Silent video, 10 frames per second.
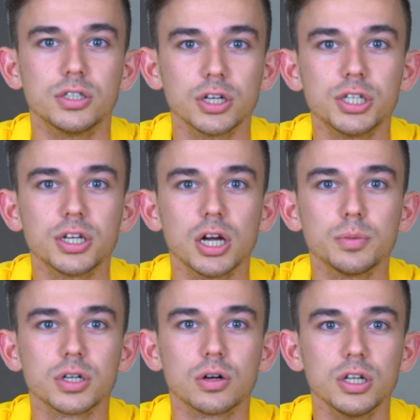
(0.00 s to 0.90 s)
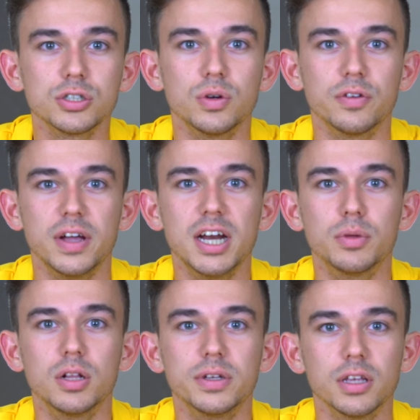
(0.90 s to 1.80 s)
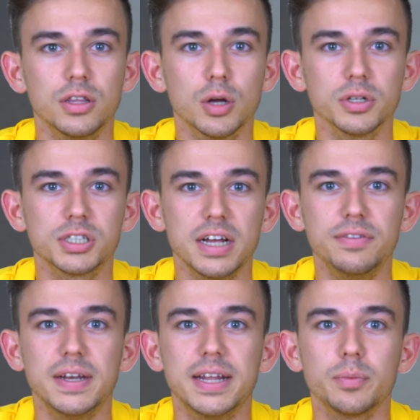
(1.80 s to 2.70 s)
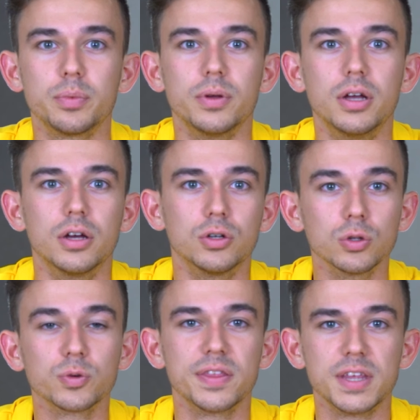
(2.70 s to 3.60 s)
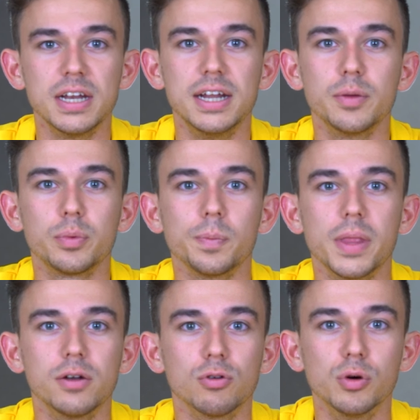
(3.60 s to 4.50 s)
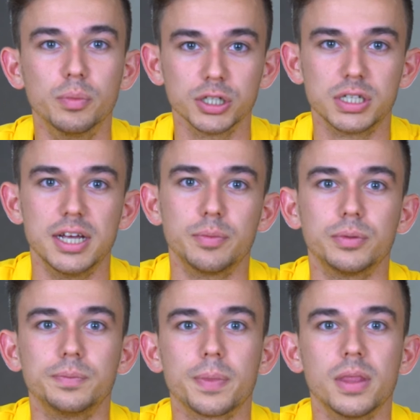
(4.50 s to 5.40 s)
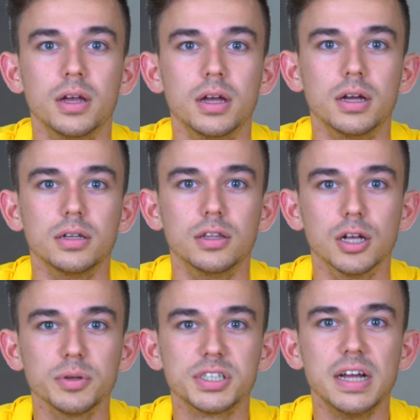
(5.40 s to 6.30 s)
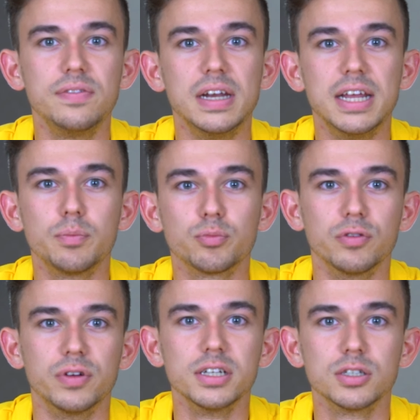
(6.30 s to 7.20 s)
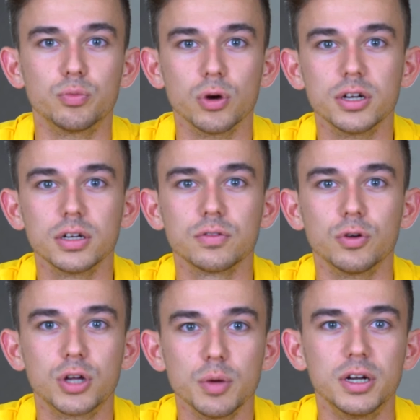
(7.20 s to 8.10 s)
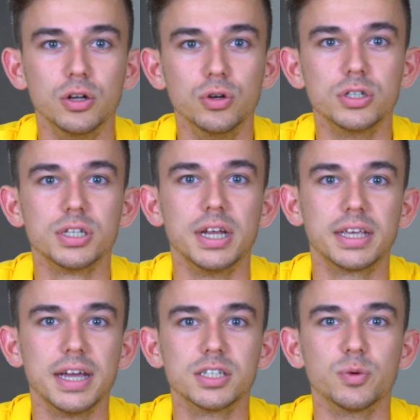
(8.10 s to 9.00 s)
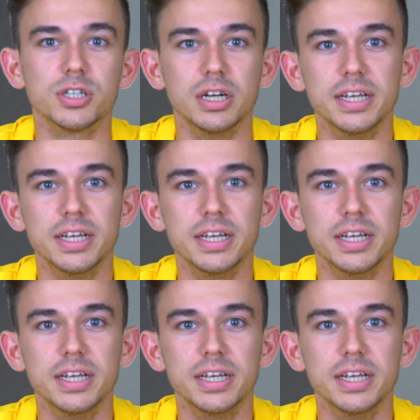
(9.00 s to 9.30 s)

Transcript: Suction cups are also available with a double safety lip, an ultra-thin lip, and a robust lip. The double safety lip prevents the product from coming loose in case there is a